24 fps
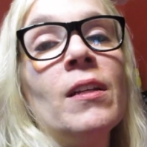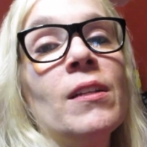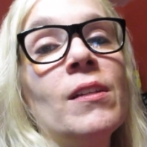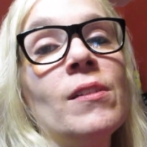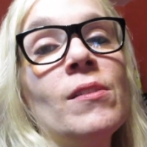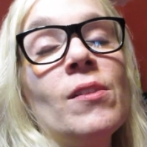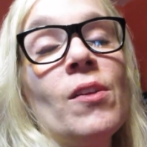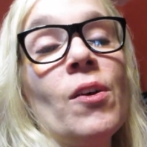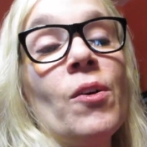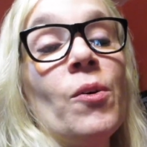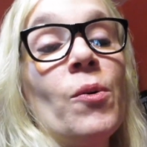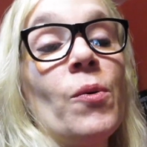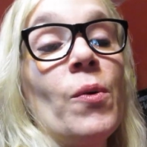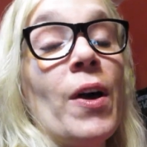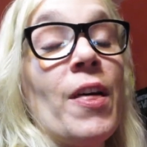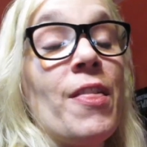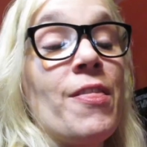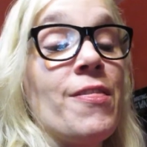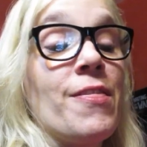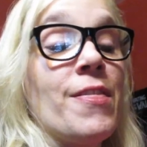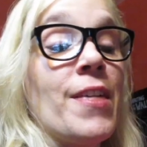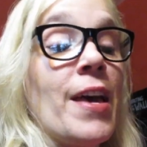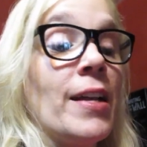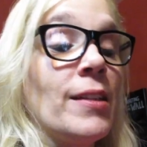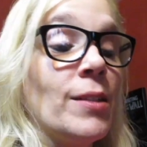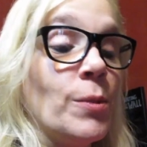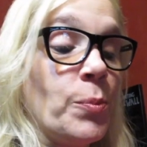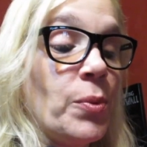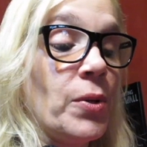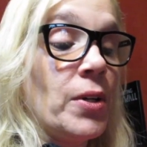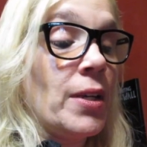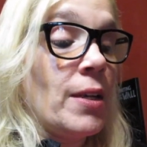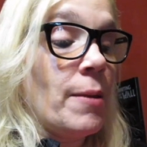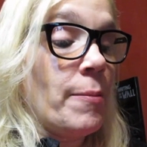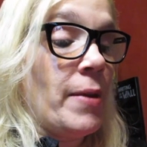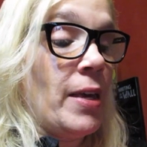So that's
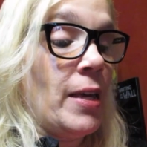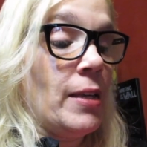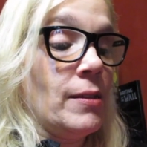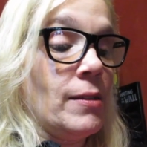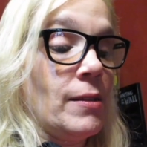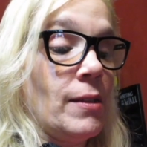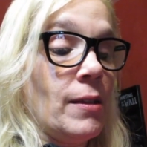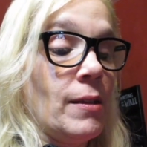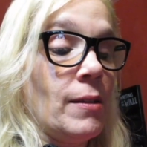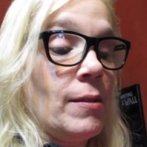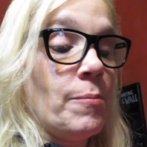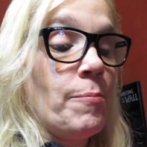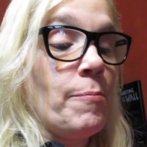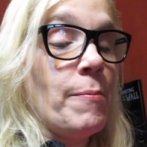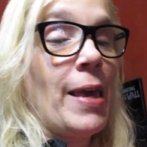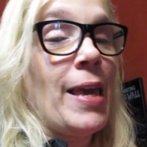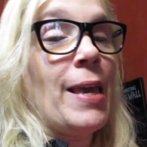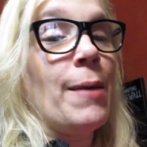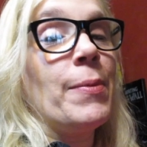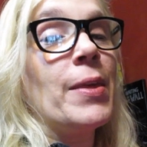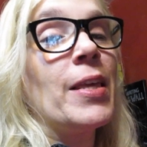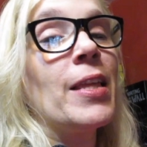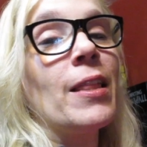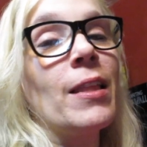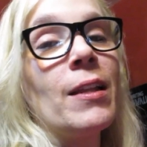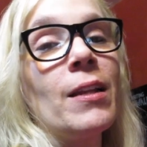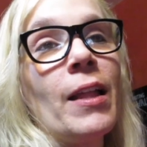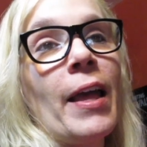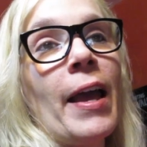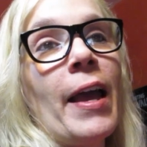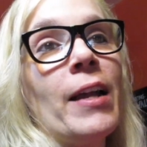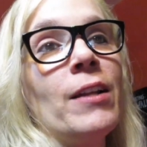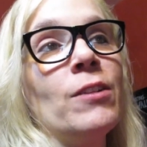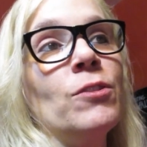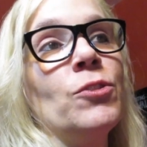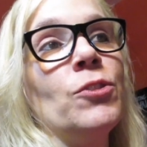pretty amazing. Maybe a little
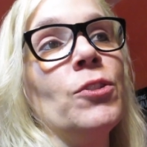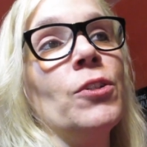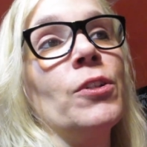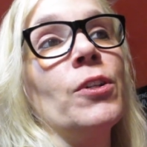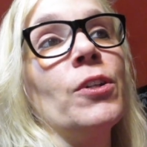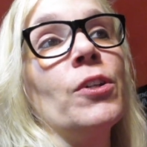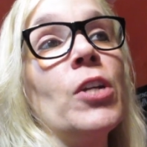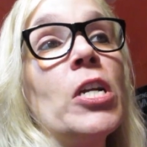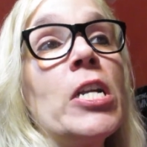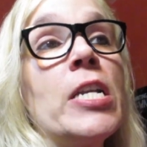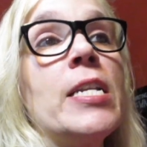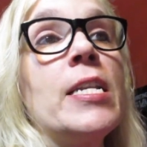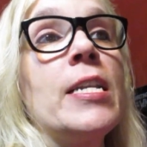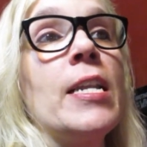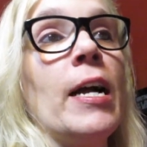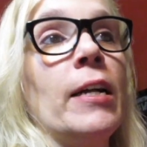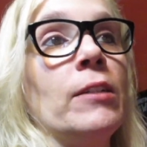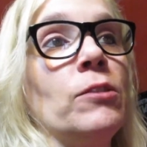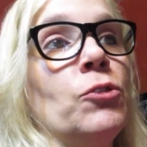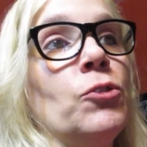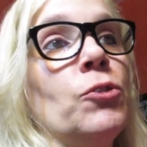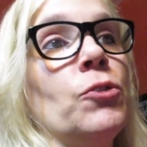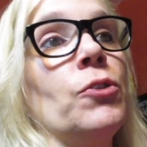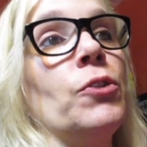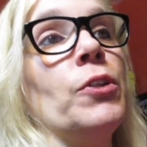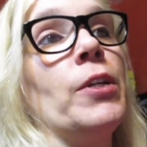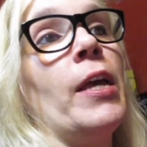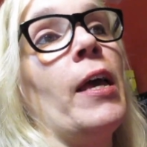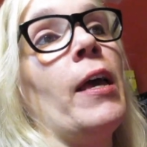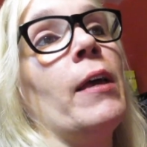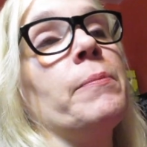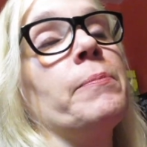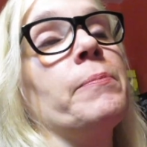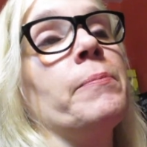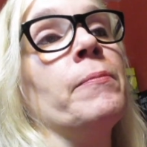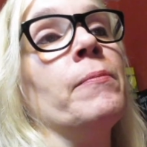added sugar, not sure
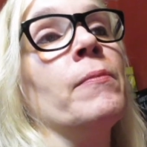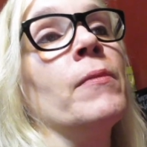yet.